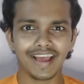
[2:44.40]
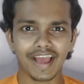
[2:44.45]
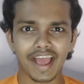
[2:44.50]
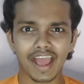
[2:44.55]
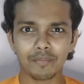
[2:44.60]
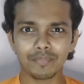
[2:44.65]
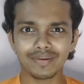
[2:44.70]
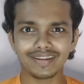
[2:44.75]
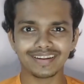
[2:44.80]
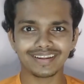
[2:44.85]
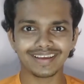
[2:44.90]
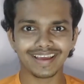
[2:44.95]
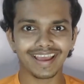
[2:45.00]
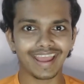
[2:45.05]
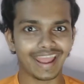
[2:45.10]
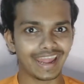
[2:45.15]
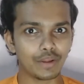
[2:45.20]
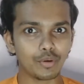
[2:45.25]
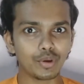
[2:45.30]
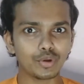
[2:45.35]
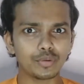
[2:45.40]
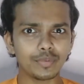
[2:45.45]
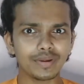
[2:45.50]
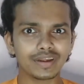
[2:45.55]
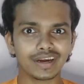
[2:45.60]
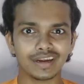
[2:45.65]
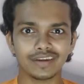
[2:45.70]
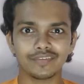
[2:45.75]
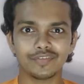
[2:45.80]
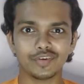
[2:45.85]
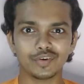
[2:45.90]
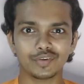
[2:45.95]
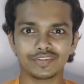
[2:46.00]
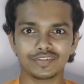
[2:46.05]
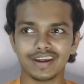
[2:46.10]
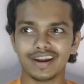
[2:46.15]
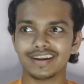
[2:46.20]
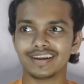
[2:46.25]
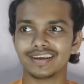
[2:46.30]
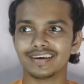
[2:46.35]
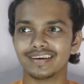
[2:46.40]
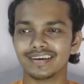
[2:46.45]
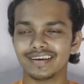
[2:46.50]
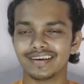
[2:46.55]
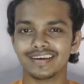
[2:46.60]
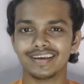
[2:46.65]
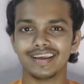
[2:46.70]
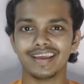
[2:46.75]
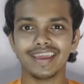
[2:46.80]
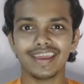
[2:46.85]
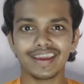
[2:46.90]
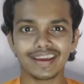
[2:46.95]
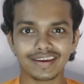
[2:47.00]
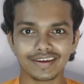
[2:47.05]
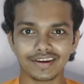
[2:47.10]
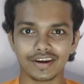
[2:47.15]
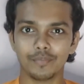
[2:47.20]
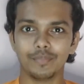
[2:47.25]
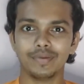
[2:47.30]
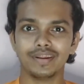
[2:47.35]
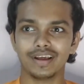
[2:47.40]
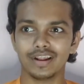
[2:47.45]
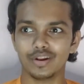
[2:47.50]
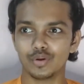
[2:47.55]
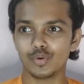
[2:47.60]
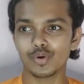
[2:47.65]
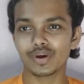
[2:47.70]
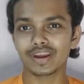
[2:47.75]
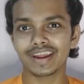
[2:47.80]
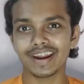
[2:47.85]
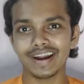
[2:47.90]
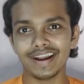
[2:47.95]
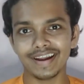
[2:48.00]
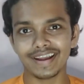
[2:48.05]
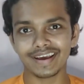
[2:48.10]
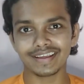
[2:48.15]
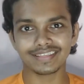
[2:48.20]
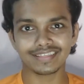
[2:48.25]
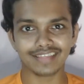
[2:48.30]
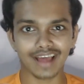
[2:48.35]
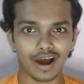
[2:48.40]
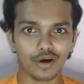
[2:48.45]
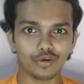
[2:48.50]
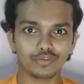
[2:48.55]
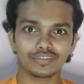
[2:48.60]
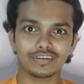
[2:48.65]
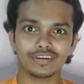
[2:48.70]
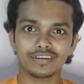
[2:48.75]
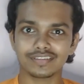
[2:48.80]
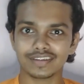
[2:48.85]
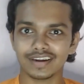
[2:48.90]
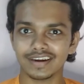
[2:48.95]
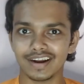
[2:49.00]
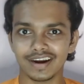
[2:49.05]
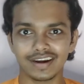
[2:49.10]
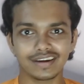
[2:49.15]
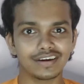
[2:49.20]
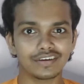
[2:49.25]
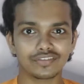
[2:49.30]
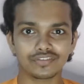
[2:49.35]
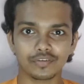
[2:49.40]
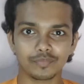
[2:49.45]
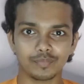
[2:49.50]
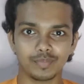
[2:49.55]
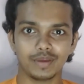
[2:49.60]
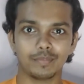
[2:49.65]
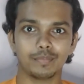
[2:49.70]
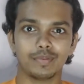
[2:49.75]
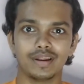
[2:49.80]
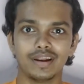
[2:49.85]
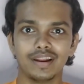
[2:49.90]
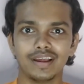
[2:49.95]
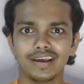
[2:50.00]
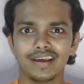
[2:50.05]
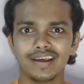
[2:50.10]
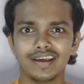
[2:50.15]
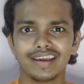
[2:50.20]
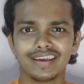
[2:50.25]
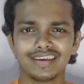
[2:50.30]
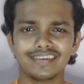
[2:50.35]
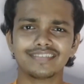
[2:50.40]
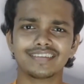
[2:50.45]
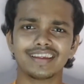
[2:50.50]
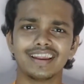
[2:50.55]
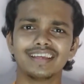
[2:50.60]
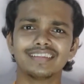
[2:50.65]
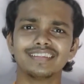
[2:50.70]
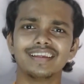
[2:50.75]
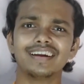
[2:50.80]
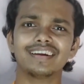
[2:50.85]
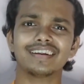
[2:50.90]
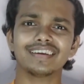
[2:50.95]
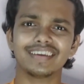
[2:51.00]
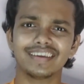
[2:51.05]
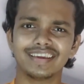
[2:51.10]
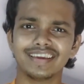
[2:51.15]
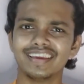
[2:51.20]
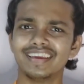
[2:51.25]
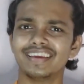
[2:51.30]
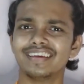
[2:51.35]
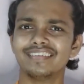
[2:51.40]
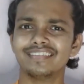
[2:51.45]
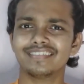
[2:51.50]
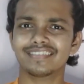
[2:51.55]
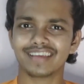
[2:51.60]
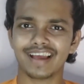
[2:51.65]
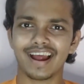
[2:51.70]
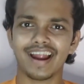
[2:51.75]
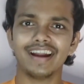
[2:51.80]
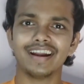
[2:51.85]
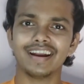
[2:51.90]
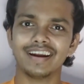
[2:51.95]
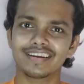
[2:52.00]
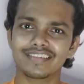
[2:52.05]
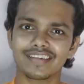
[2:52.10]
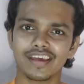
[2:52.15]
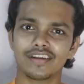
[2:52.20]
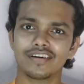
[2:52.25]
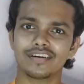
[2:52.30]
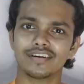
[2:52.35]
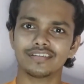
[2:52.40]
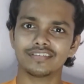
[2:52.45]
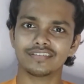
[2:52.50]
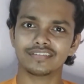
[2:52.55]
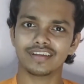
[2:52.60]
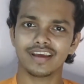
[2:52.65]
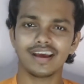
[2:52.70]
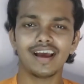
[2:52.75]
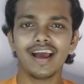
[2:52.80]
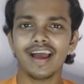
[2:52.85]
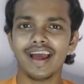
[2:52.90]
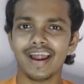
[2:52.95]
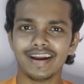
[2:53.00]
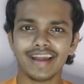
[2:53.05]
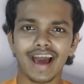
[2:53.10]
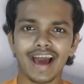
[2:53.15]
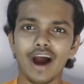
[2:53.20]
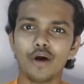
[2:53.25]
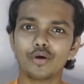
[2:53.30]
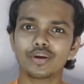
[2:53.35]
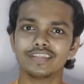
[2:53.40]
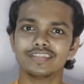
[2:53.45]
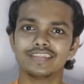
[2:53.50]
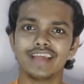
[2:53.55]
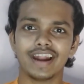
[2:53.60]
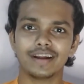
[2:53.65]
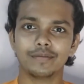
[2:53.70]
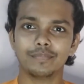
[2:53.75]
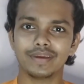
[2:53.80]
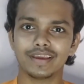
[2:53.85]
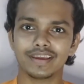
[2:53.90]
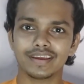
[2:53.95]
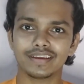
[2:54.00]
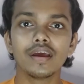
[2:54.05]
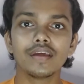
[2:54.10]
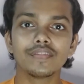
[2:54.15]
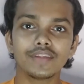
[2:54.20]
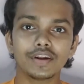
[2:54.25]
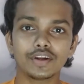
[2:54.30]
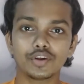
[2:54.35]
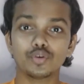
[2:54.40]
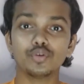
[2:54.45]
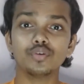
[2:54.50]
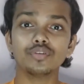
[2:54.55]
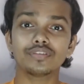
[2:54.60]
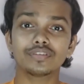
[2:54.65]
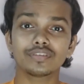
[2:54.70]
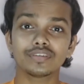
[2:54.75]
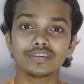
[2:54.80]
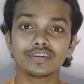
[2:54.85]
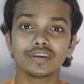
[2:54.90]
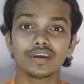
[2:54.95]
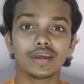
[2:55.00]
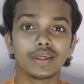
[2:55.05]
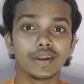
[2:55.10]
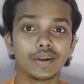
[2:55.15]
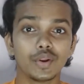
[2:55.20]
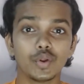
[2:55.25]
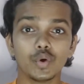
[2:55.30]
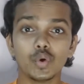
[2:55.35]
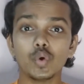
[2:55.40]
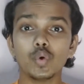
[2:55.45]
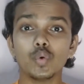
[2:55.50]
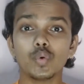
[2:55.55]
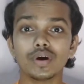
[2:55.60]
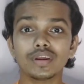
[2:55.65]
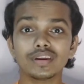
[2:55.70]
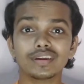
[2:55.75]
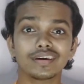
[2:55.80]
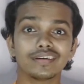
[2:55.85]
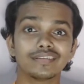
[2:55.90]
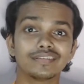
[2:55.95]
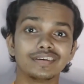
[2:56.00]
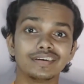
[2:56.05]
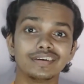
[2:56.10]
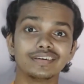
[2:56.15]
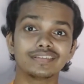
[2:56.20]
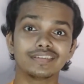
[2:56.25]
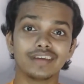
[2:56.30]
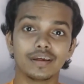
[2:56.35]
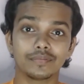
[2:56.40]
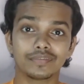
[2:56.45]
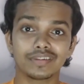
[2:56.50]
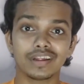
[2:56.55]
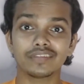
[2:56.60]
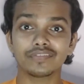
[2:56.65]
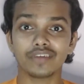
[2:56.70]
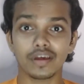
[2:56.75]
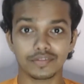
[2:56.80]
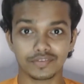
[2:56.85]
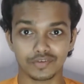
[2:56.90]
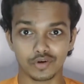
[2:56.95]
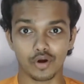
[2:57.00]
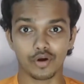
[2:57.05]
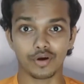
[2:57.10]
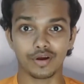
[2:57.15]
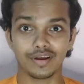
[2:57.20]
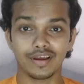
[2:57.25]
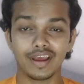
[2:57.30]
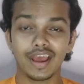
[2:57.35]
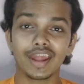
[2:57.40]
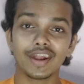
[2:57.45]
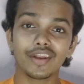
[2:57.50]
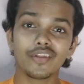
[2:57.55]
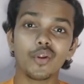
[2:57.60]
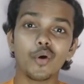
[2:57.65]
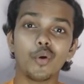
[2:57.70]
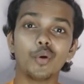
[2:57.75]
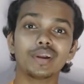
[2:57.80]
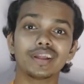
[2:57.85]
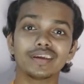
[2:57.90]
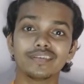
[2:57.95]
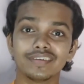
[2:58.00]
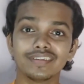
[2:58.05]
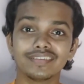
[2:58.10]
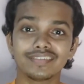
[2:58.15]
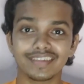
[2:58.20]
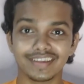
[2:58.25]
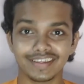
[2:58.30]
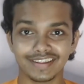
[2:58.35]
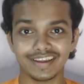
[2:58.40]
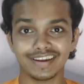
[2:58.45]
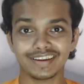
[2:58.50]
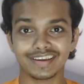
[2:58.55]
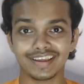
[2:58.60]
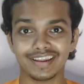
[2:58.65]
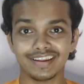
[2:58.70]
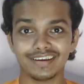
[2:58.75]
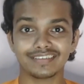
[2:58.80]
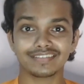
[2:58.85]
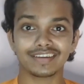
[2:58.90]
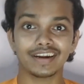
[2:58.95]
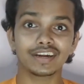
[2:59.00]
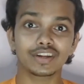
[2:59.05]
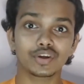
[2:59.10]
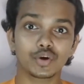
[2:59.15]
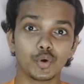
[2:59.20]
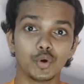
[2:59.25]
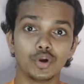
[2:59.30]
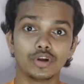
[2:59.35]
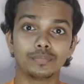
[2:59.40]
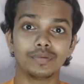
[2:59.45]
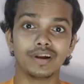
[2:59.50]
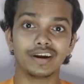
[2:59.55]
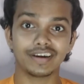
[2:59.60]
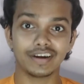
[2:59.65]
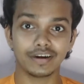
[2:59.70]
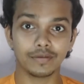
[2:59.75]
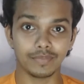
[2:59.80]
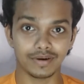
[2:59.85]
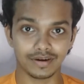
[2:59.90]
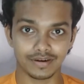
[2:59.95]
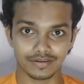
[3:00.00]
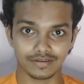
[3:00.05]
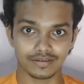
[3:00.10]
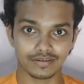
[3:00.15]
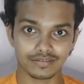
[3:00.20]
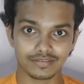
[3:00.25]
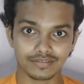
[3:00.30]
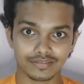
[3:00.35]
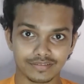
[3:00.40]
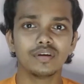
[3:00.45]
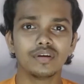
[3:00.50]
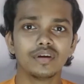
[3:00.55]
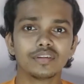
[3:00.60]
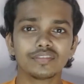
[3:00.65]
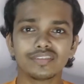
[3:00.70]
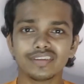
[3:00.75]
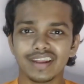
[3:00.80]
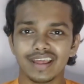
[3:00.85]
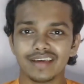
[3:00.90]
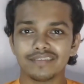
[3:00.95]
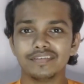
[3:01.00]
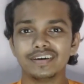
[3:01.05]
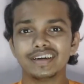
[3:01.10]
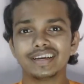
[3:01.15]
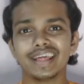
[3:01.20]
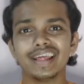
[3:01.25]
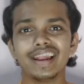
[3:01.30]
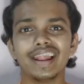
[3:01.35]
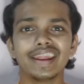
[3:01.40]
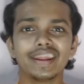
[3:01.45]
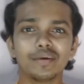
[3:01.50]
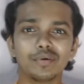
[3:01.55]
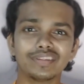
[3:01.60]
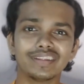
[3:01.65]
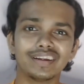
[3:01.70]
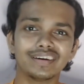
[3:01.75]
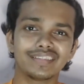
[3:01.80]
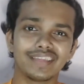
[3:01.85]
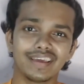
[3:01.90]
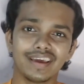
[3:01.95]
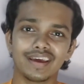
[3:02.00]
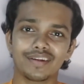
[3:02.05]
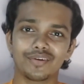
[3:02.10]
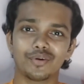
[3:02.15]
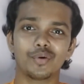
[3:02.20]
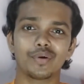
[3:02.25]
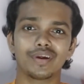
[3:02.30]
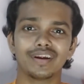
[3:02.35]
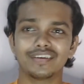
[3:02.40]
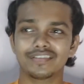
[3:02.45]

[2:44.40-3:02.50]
I mean, anyone would be confused that a criminal who killed thousands and hundreds of people, he is telling that he is kind and generous, and how can that be? The truth, no one considers themselves as wrong, not even serial killers and cold-blooded murderers. So never tell anyone that they are wrong.